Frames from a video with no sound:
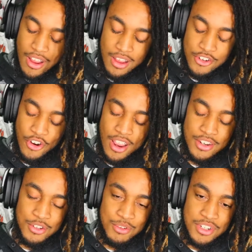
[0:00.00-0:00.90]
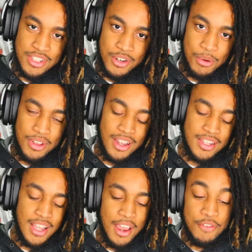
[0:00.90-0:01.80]
trying to just
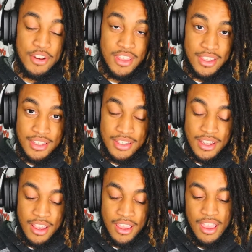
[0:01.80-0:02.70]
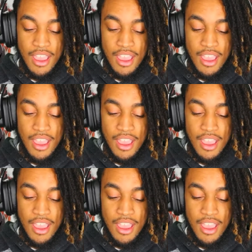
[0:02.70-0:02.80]
tokenize everything in sight,